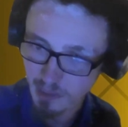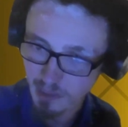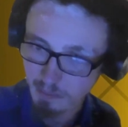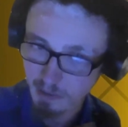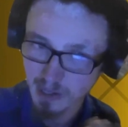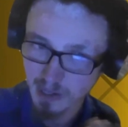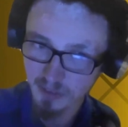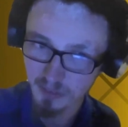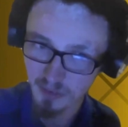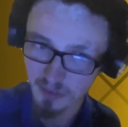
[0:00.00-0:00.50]
It
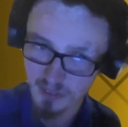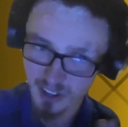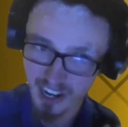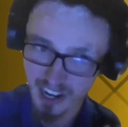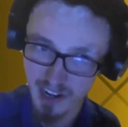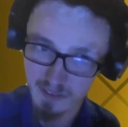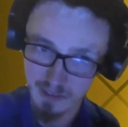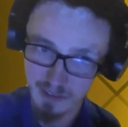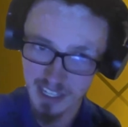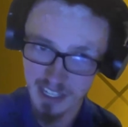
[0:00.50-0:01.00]
depends on
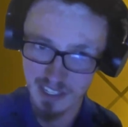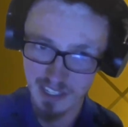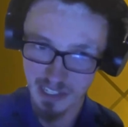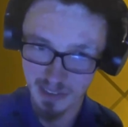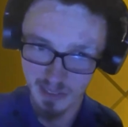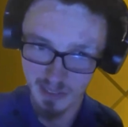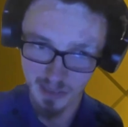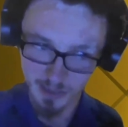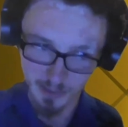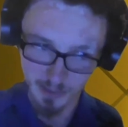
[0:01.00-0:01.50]
kind of, I
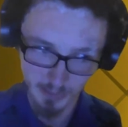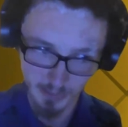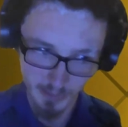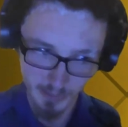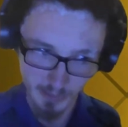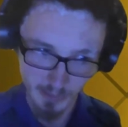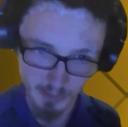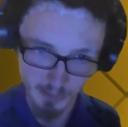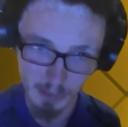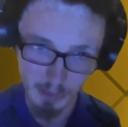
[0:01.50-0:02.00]
think,
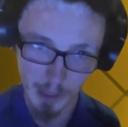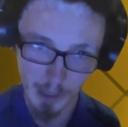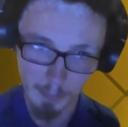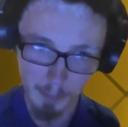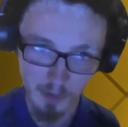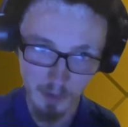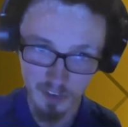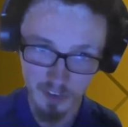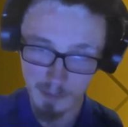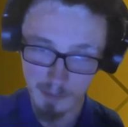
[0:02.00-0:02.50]
the
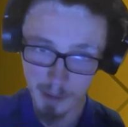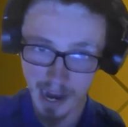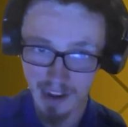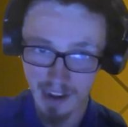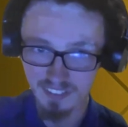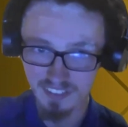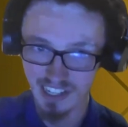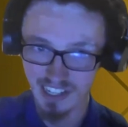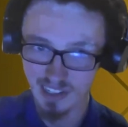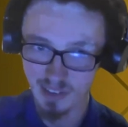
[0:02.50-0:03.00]
person I'm
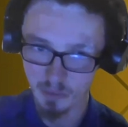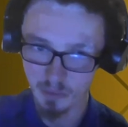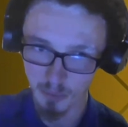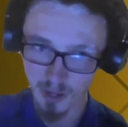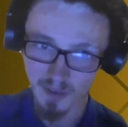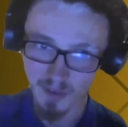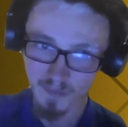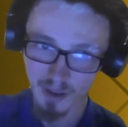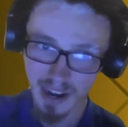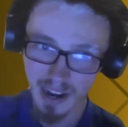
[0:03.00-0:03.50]
asking as
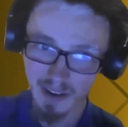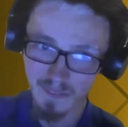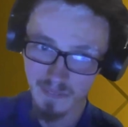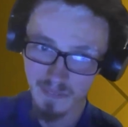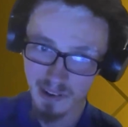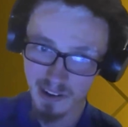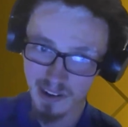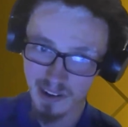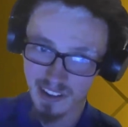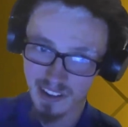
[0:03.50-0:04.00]
well,
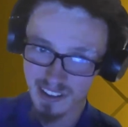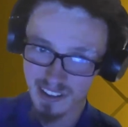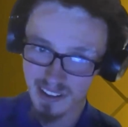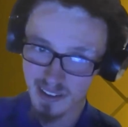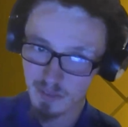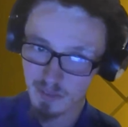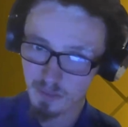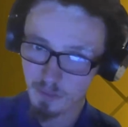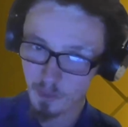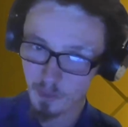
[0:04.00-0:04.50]
how
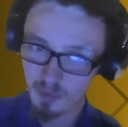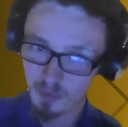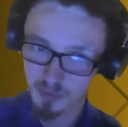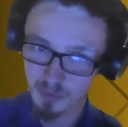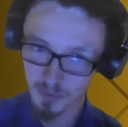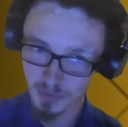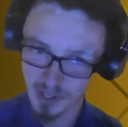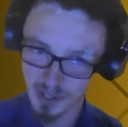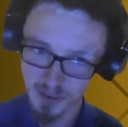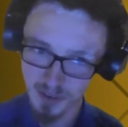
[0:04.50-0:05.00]

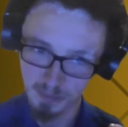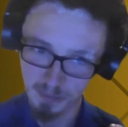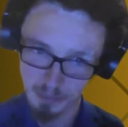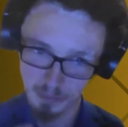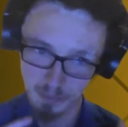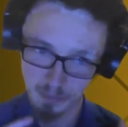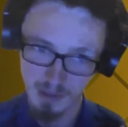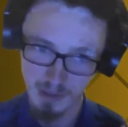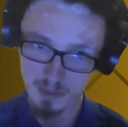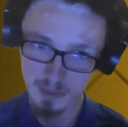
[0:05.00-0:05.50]
forceful they are
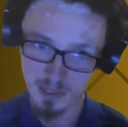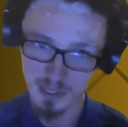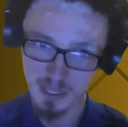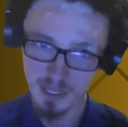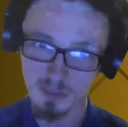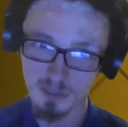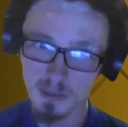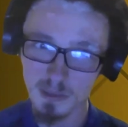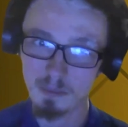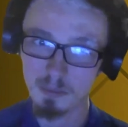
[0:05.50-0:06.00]
with what they
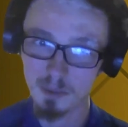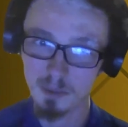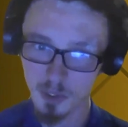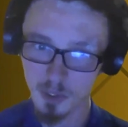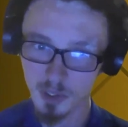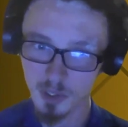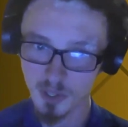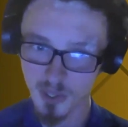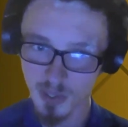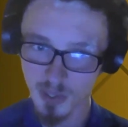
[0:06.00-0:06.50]
believe people
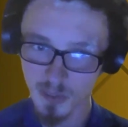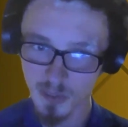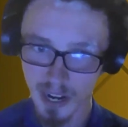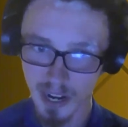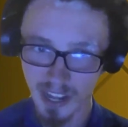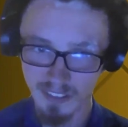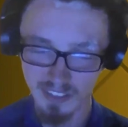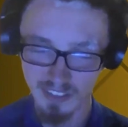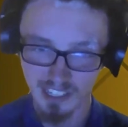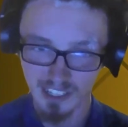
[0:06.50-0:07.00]
should do.
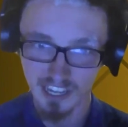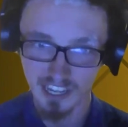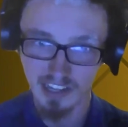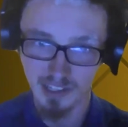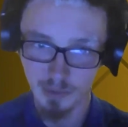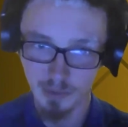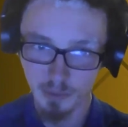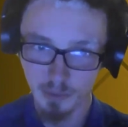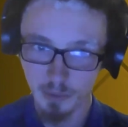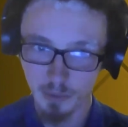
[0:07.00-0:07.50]
And I think, yeah,
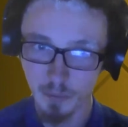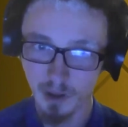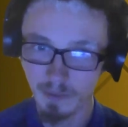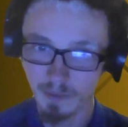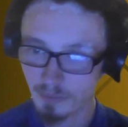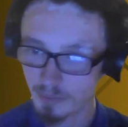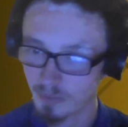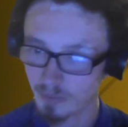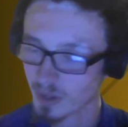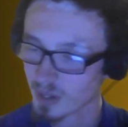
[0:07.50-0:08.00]
you
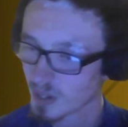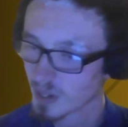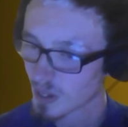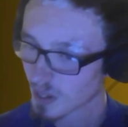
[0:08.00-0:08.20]
have